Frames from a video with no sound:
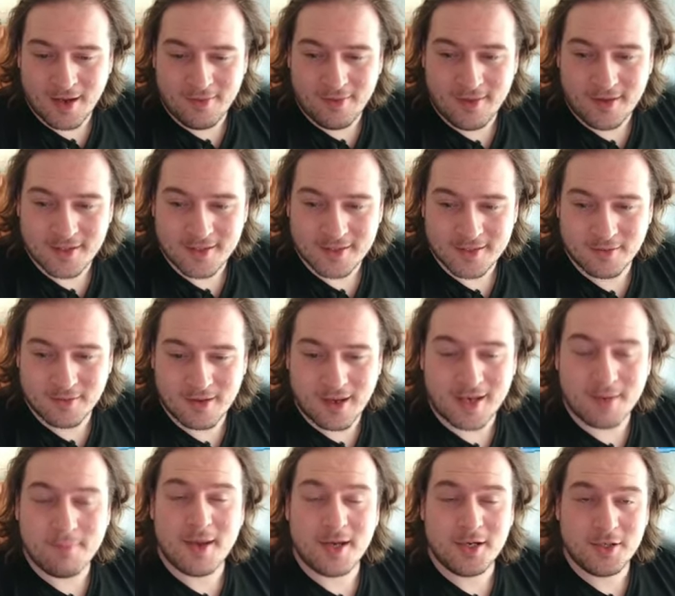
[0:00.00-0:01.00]
This
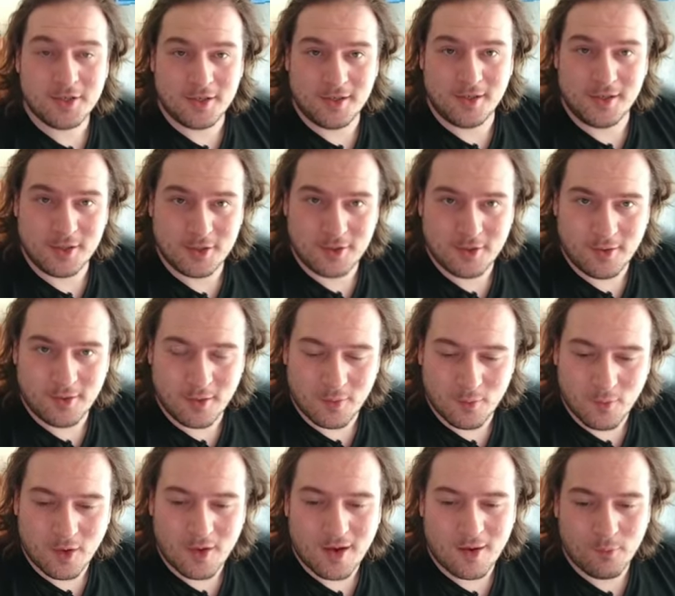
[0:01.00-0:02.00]
animation is showing
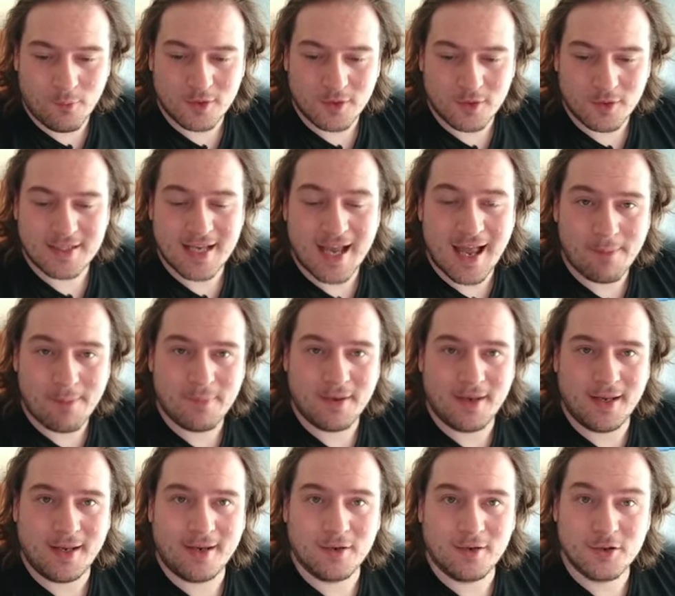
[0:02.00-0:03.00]
what is
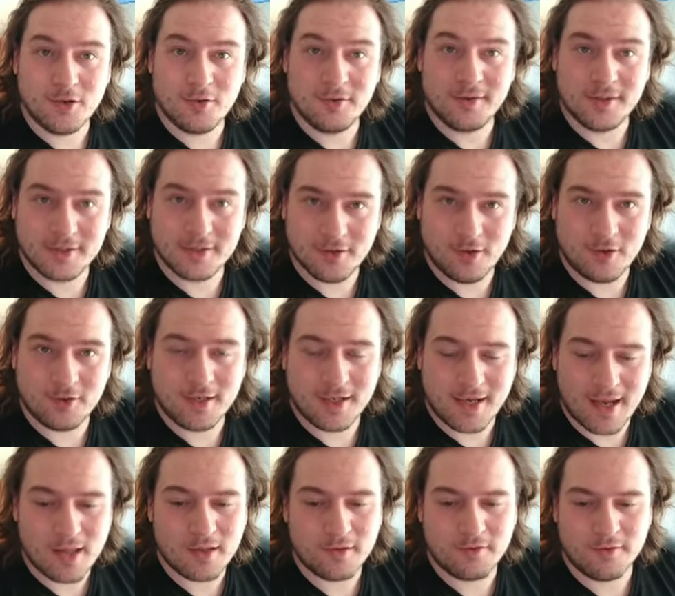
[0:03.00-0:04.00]
happening during the sorting
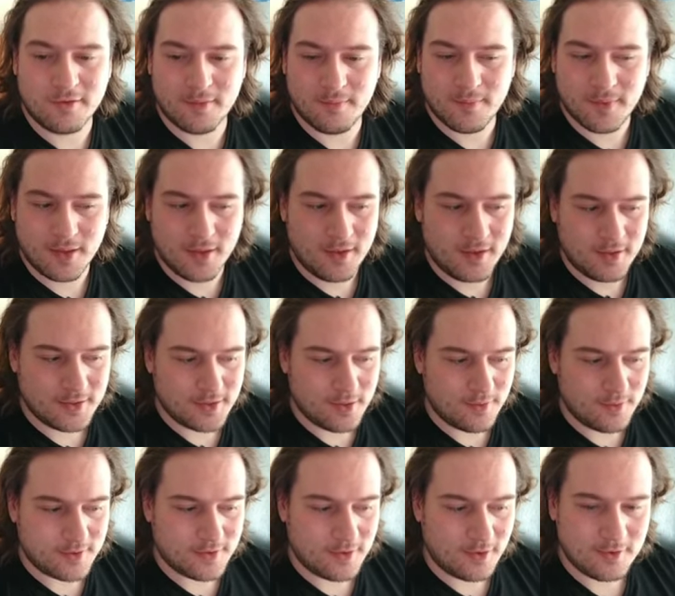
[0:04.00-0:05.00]
algorithm. So
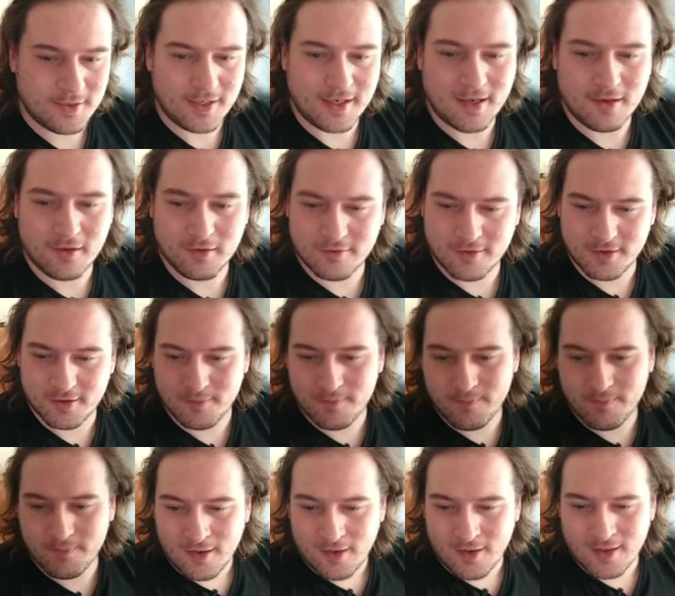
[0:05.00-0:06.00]
the sorting algorithm
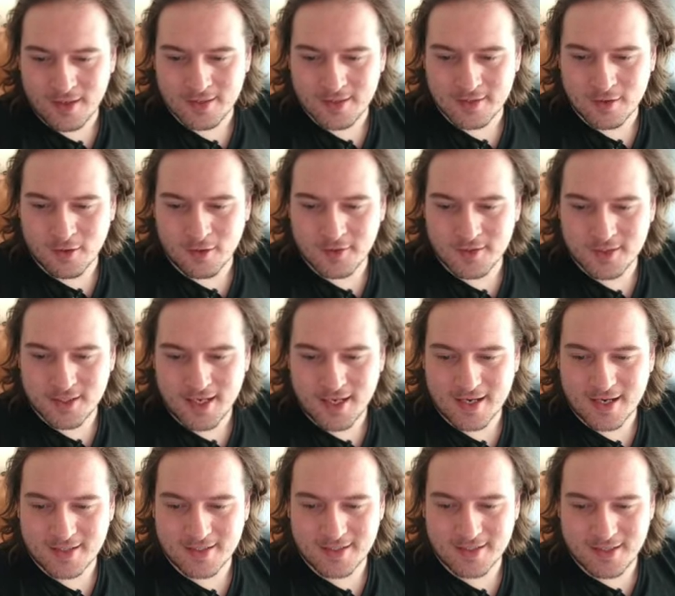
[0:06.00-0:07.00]
is constantly
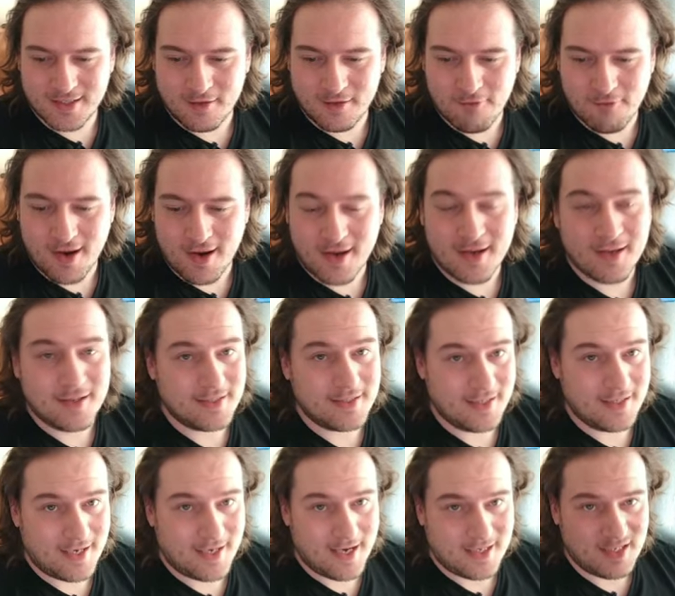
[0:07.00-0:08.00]
accessing the array, as
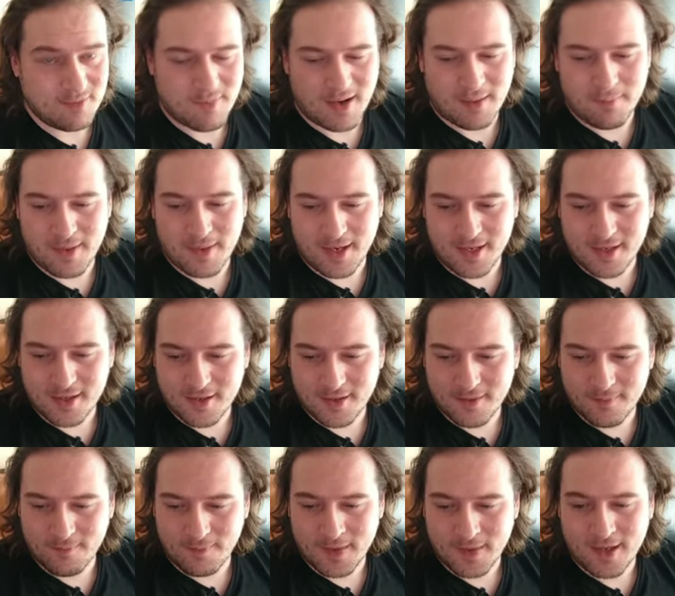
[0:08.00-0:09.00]
indicated by pink,
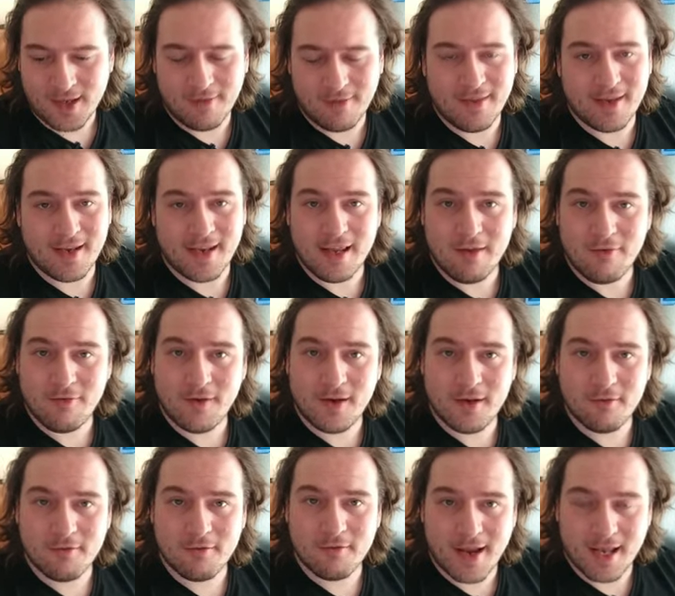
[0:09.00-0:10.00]
and then if an
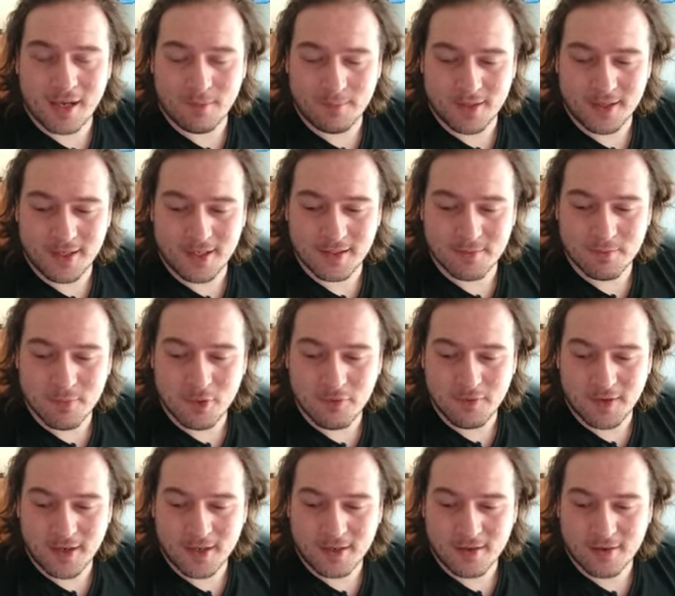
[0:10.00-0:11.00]
array element needs
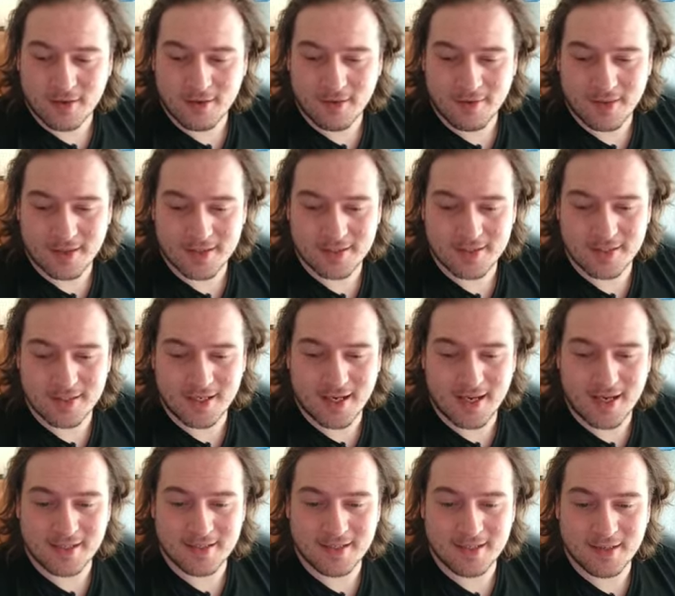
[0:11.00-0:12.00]
moving, that is
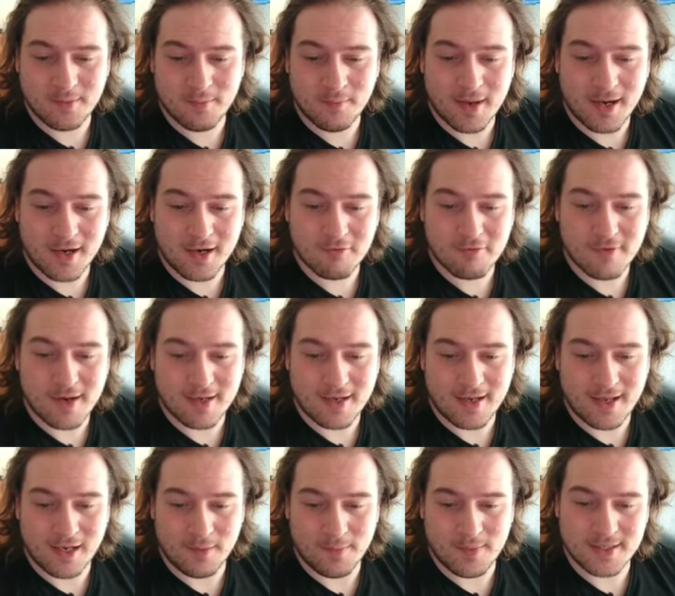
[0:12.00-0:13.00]
indicated by a red
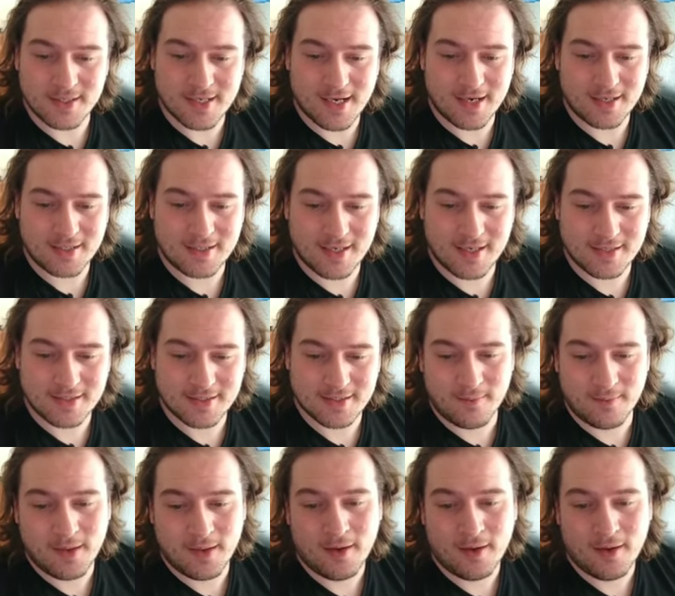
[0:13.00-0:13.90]
element access.